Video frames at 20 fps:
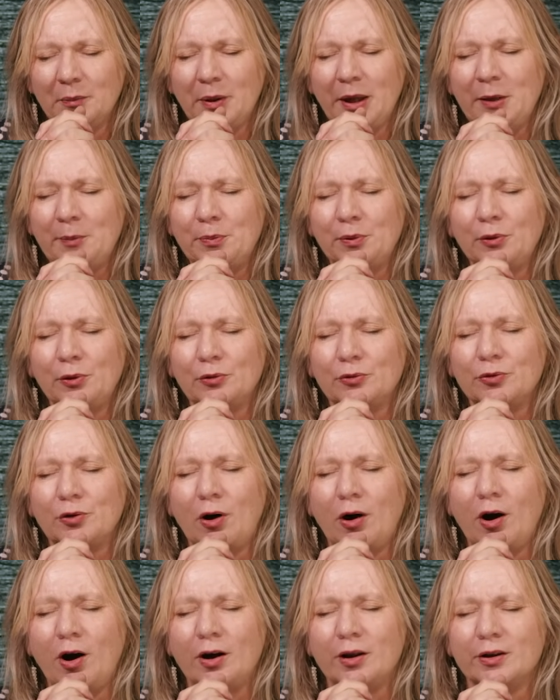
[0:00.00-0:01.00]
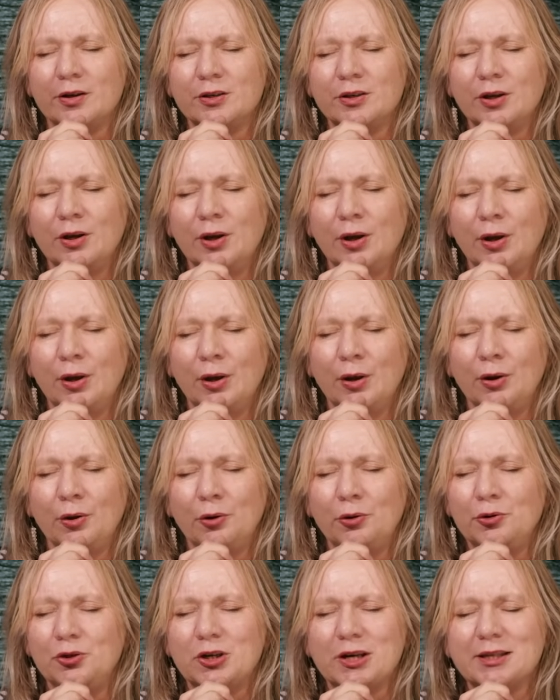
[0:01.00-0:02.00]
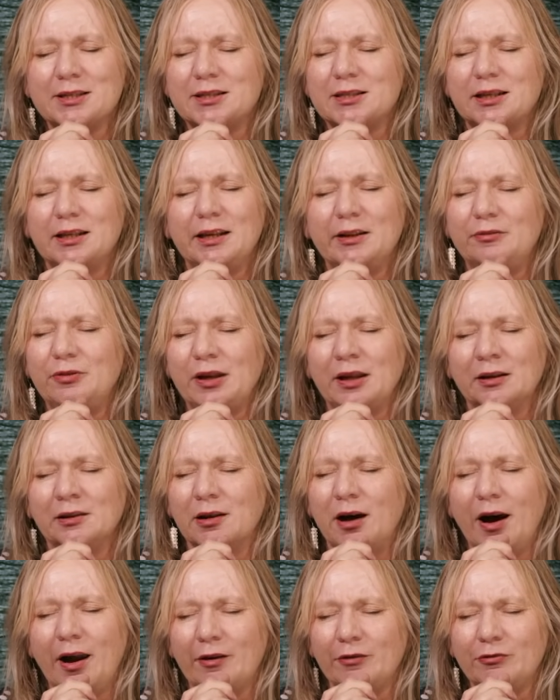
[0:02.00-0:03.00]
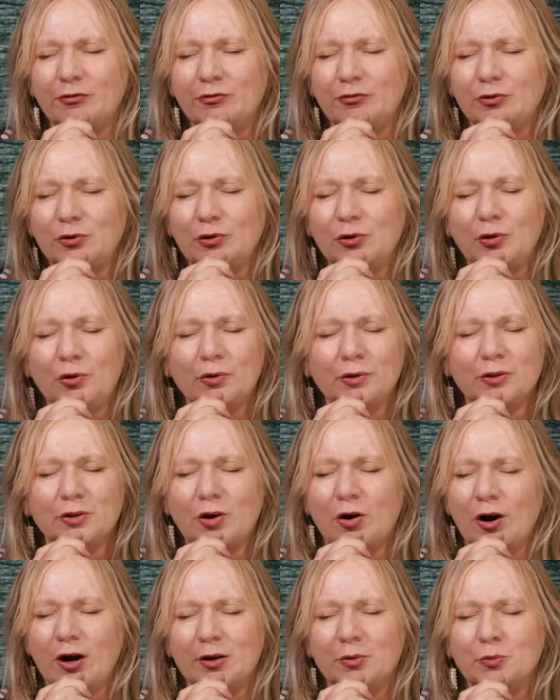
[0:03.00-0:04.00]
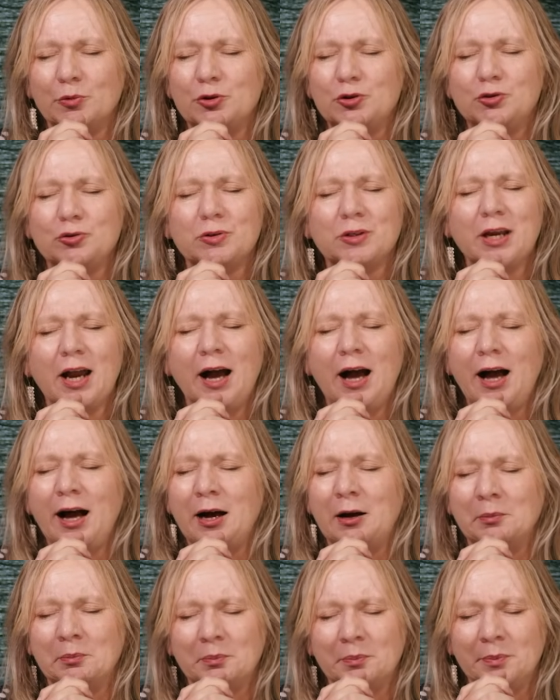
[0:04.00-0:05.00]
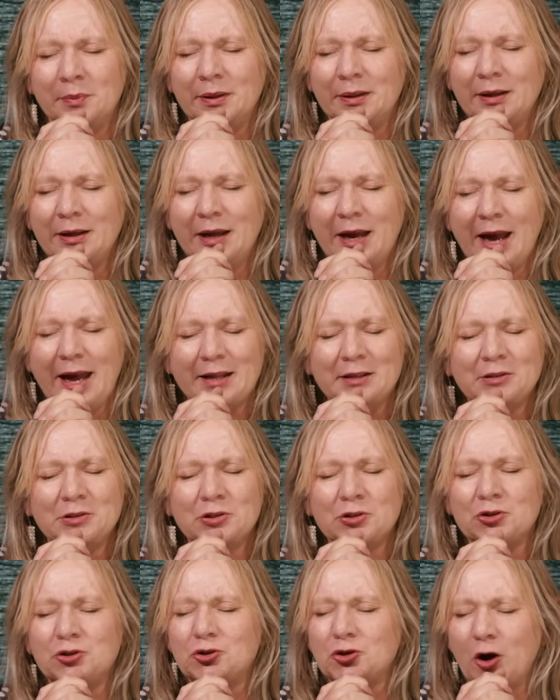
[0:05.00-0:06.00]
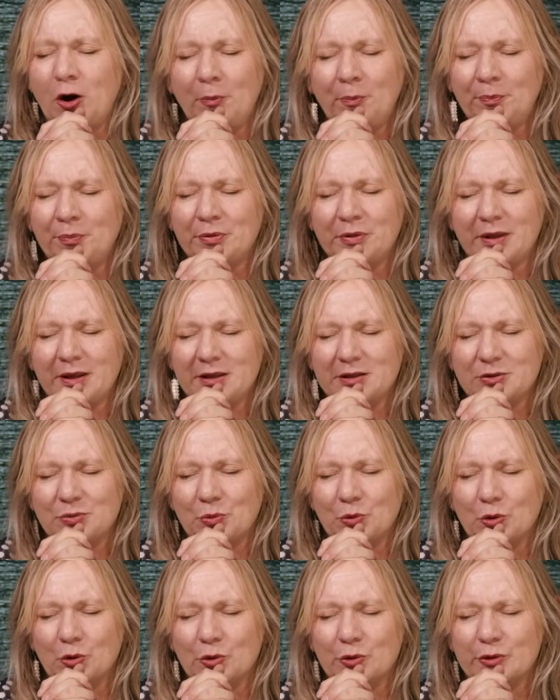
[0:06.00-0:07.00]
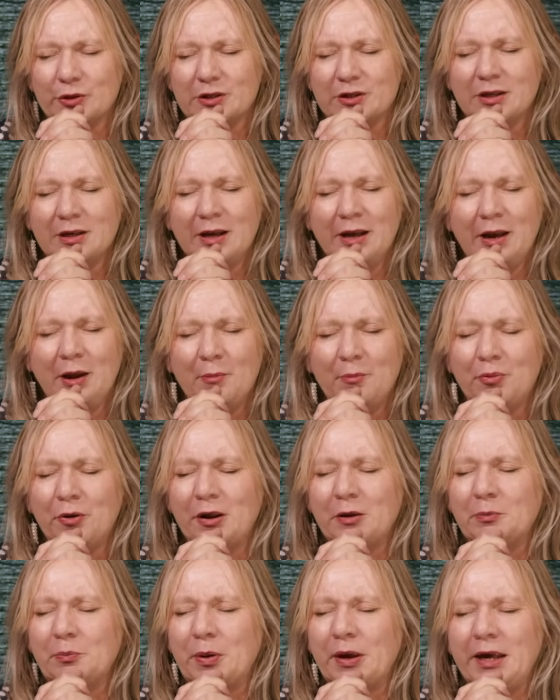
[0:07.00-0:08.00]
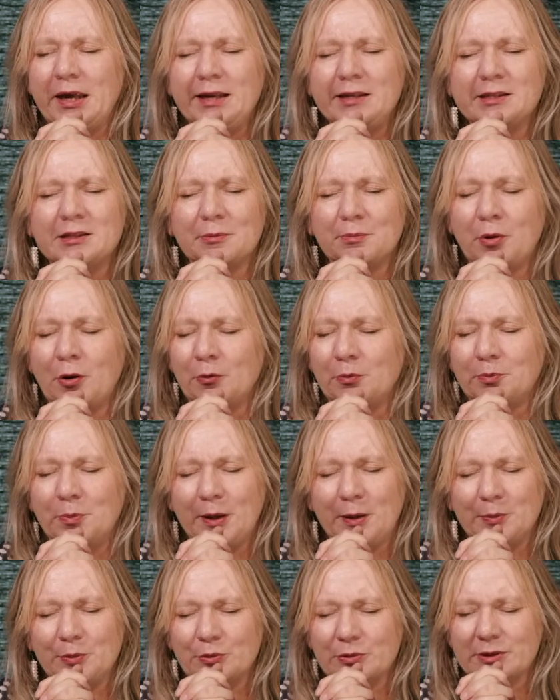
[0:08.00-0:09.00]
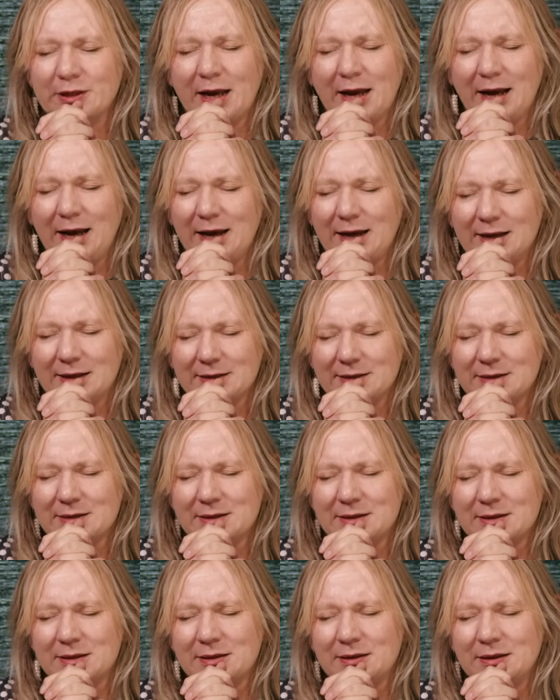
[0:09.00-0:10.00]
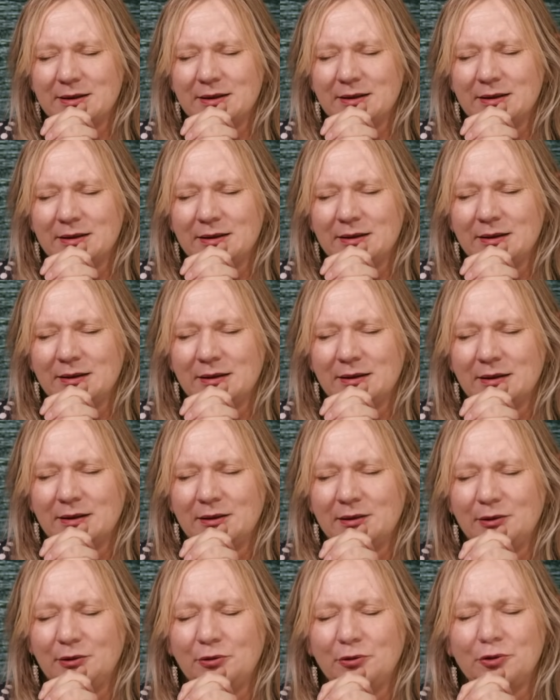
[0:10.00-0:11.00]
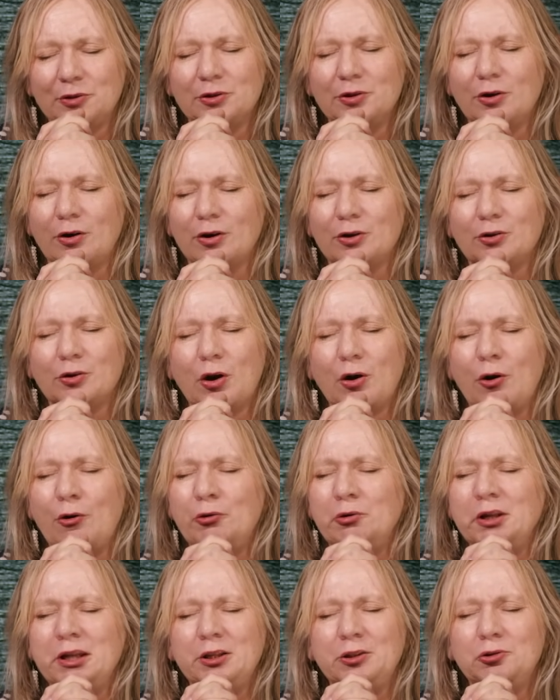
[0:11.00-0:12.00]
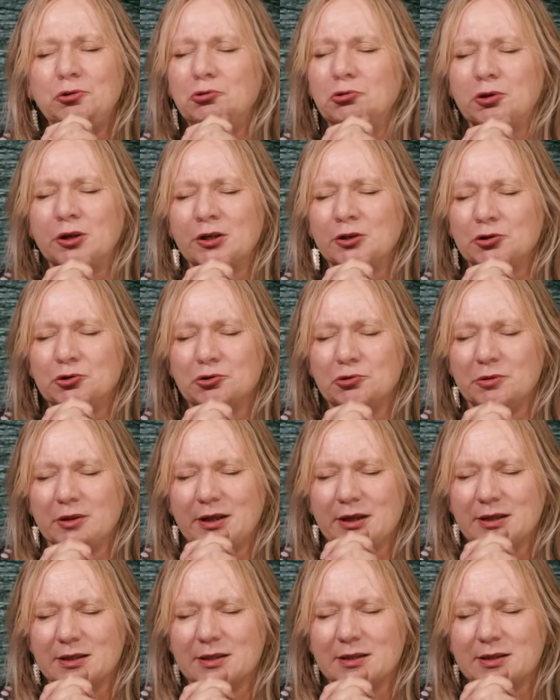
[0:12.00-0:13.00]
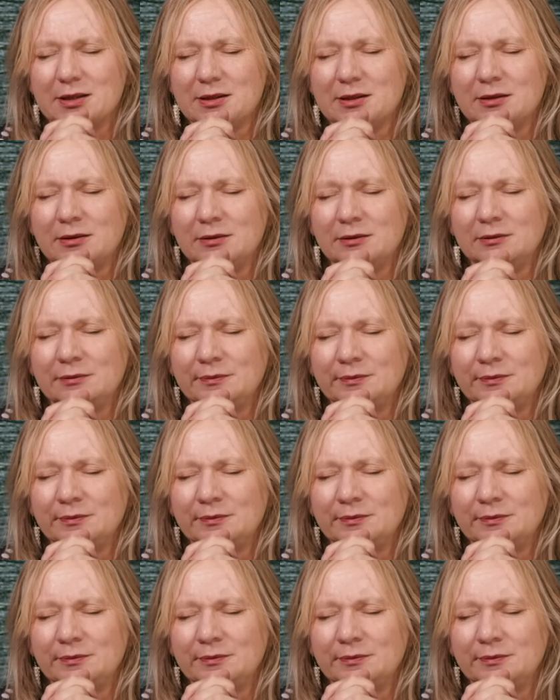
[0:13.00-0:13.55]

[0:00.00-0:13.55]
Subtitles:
People, oh God, who just are living life, Lord God, would you come and stop these wars, bring peace upon people's hearts. Lord God, only you can do this.